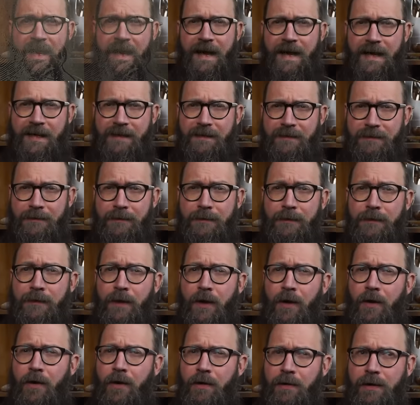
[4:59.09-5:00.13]
had
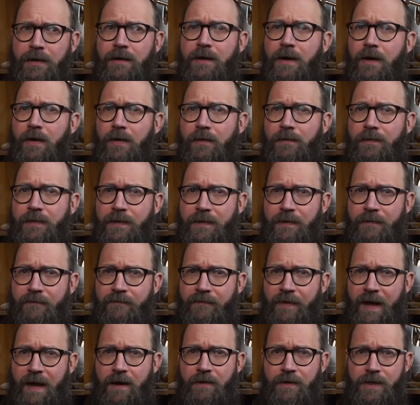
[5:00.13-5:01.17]
long known the
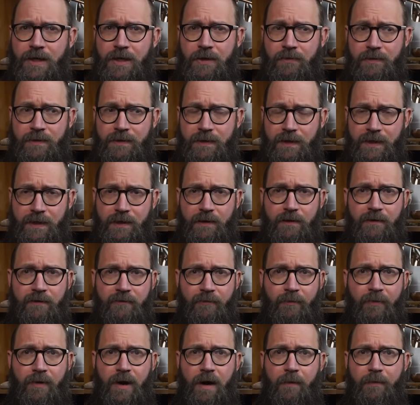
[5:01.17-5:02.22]
value and the
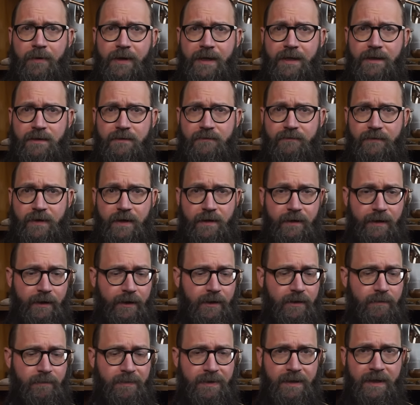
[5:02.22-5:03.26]
curative properties of
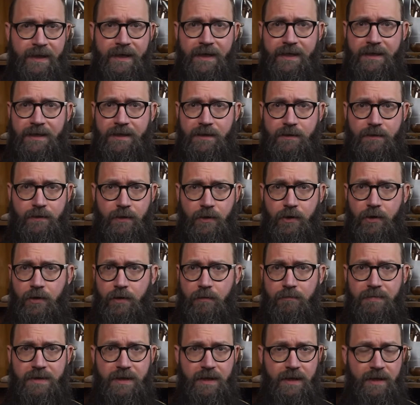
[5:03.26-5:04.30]
various plants,
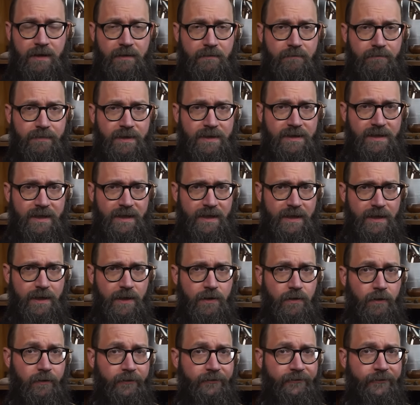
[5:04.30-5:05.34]
herbs, and
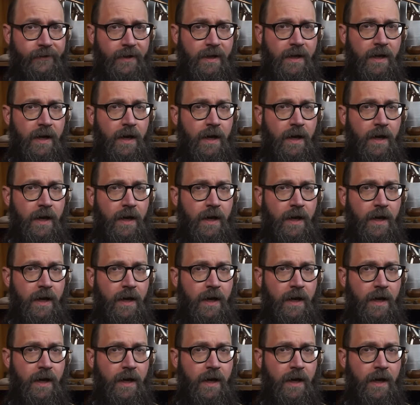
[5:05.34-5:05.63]
botanicals.